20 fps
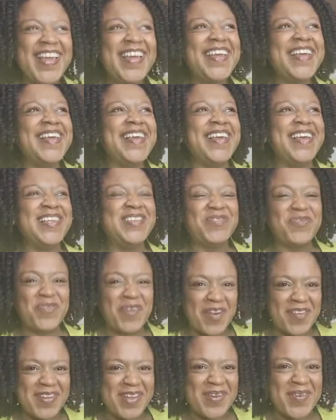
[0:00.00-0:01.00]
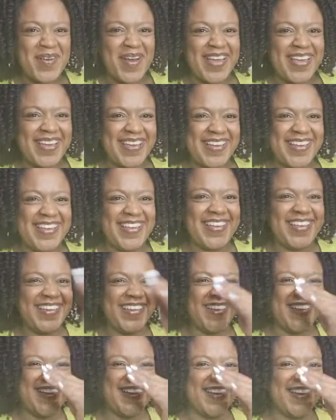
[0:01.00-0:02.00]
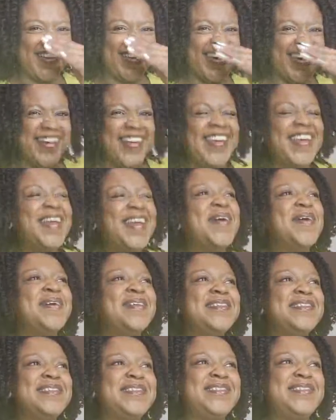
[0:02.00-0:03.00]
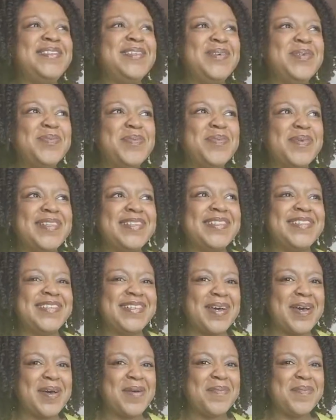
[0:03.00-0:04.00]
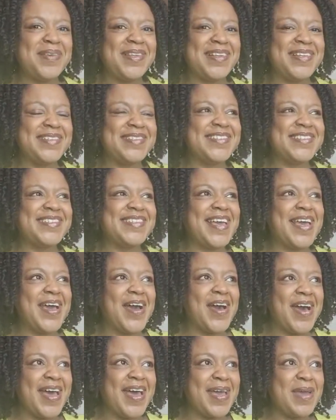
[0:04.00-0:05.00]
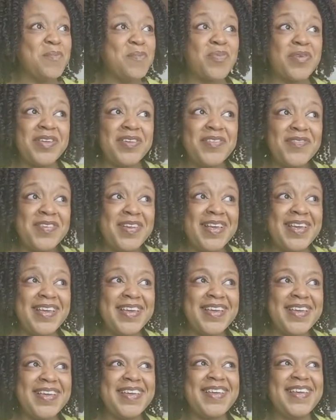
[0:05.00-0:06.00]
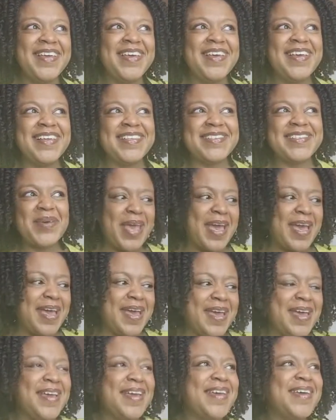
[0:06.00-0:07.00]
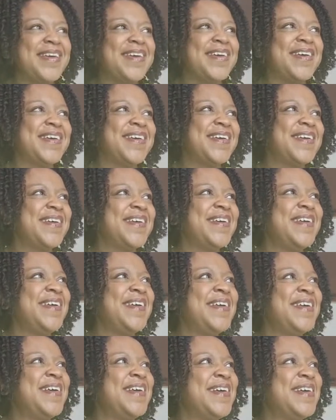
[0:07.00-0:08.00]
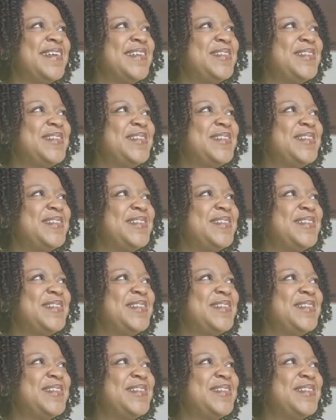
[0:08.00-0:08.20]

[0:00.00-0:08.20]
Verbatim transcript: He's very quiet. Do you want to come in and say hi briefly? Is that okay? Um,